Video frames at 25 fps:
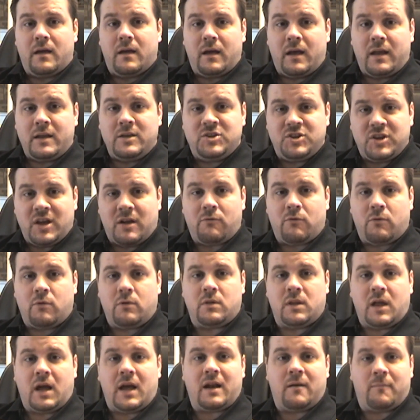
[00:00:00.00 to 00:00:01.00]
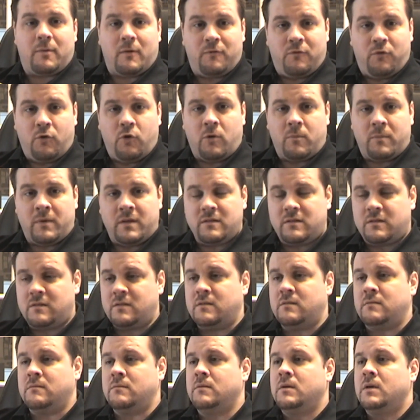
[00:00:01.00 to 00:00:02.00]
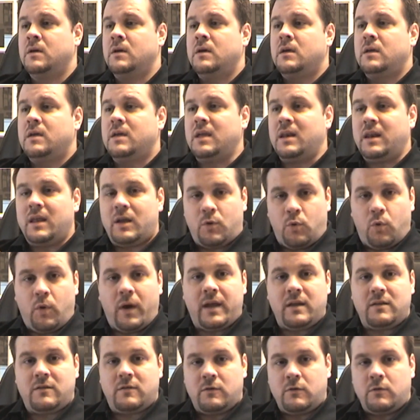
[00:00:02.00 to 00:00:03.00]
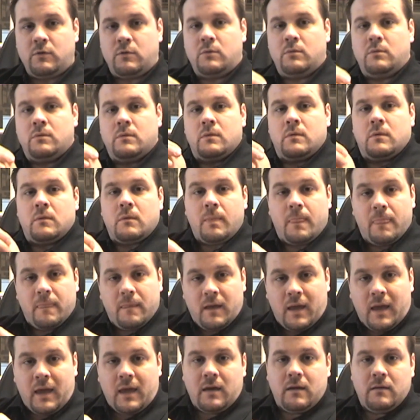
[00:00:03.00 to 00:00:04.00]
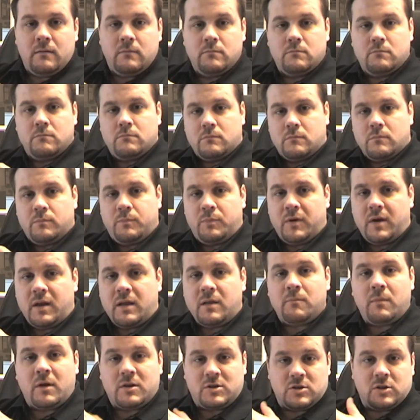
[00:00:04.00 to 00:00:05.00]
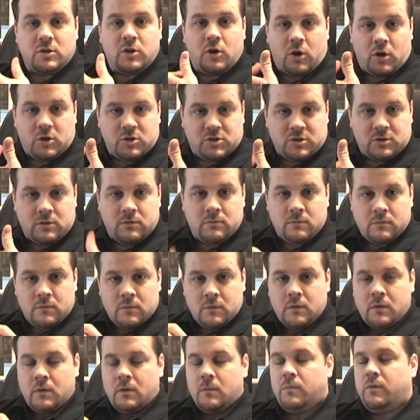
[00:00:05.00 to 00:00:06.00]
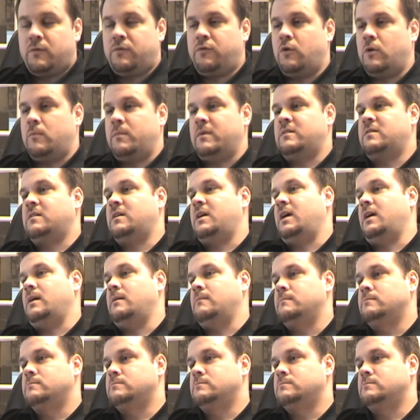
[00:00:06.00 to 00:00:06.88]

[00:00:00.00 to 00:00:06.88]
a general line of performance and can equate to a pretty much larger performance gain.